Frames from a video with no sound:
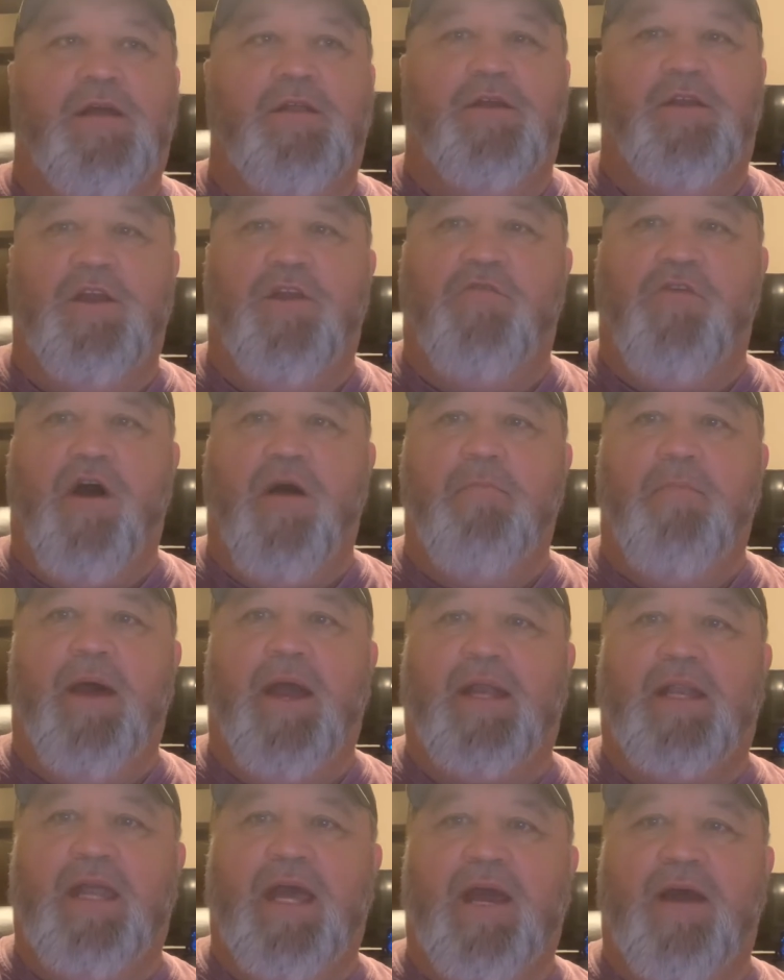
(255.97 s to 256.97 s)
then you drop
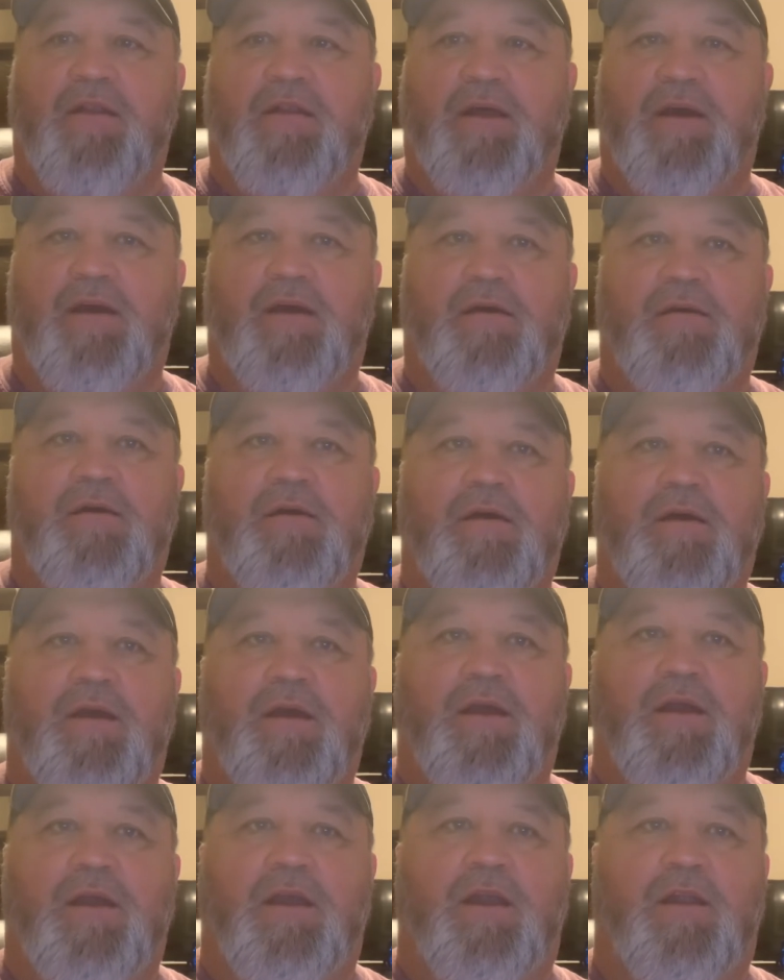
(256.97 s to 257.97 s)
back down to
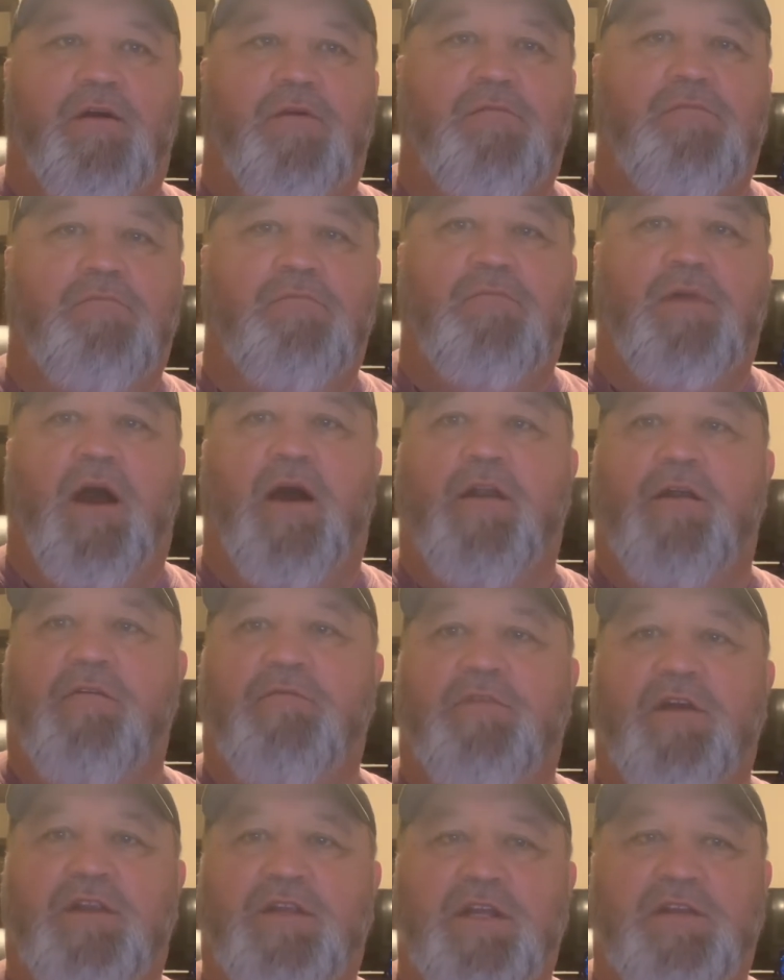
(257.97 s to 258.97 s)
you know
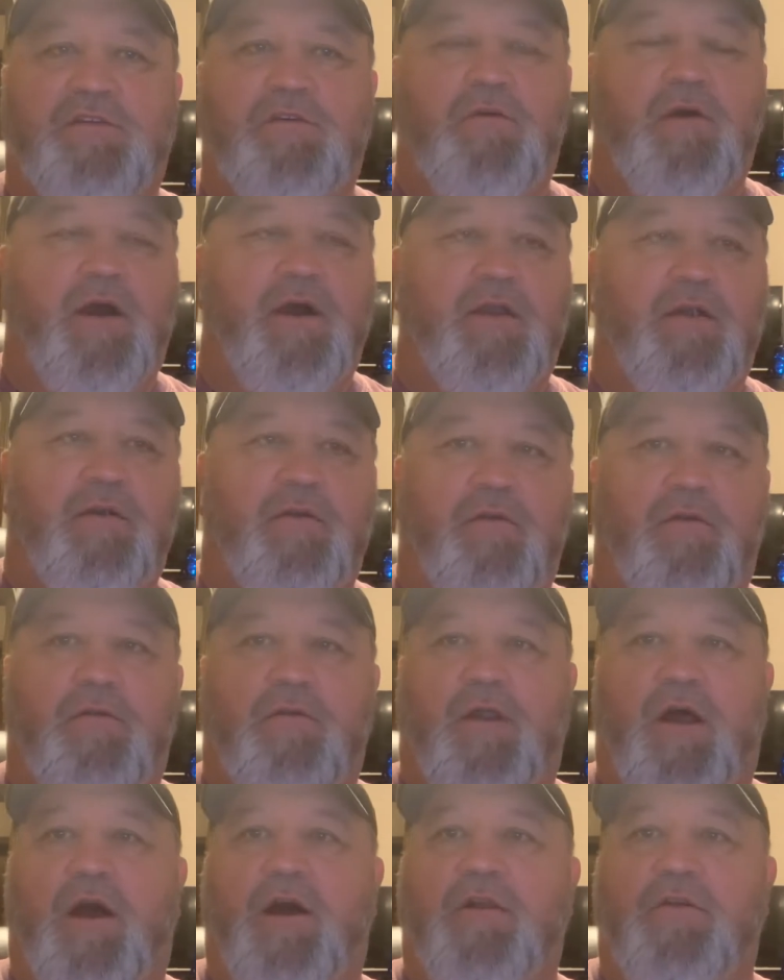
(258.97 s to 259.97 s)
150 200
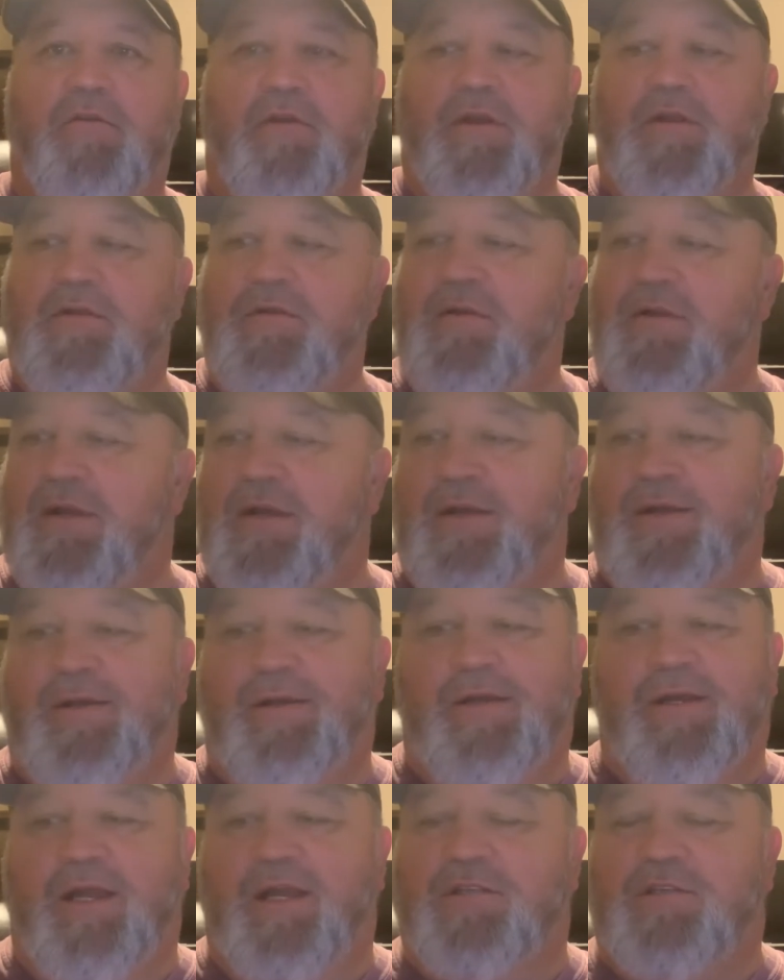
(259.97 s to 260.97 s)
or 100
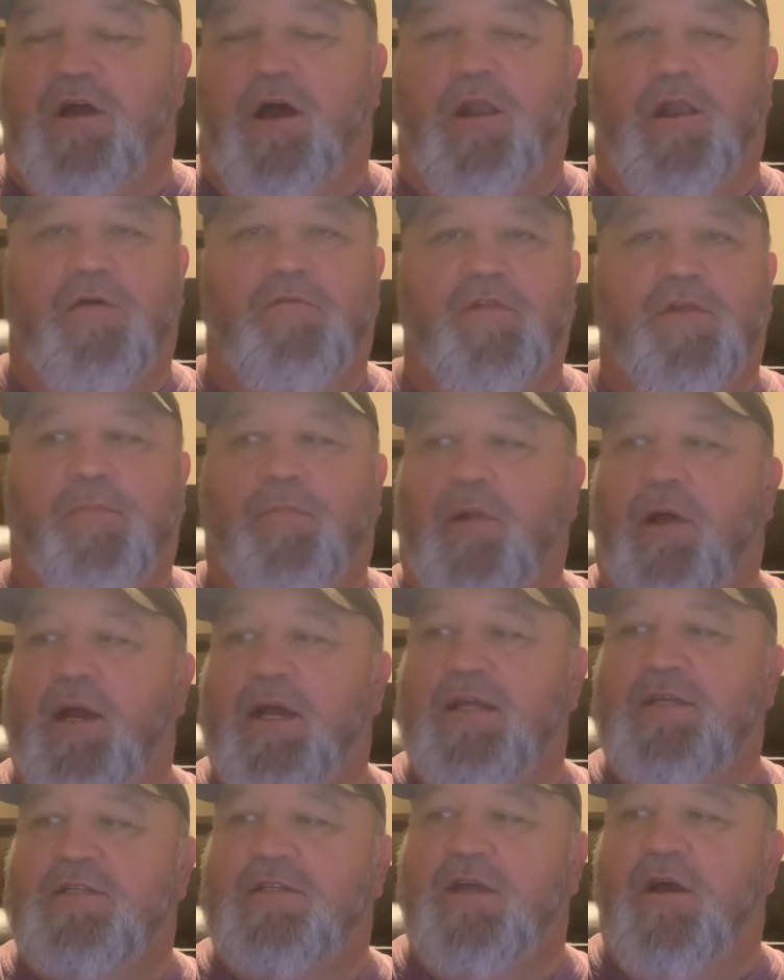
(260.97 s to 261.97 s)
it's all over the
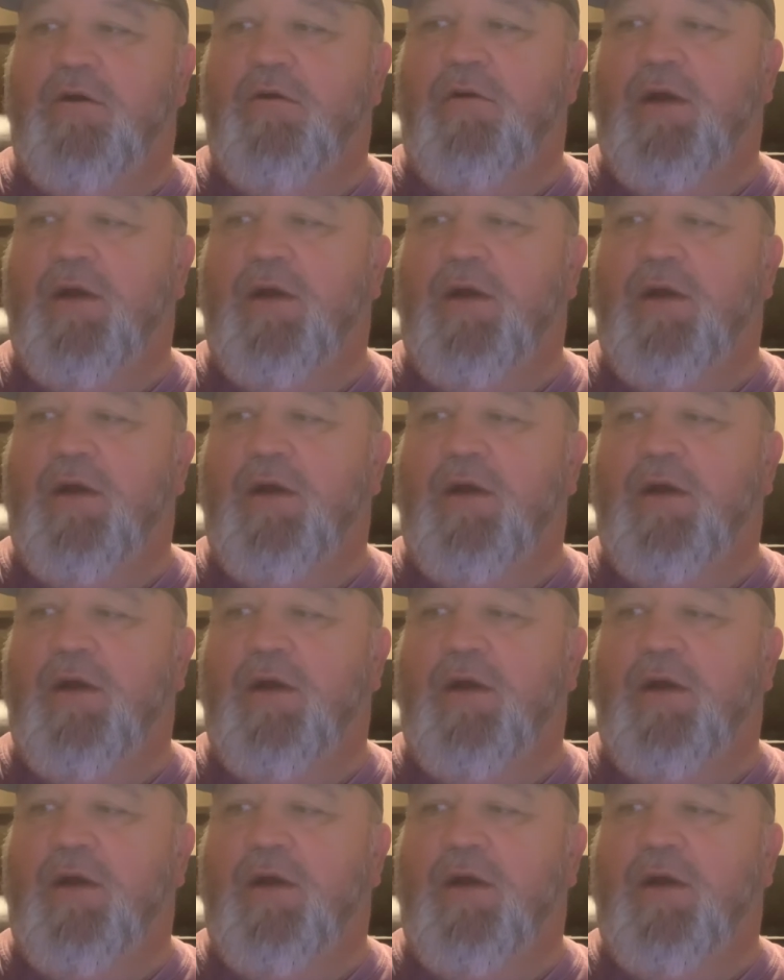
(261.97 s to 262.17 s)
place so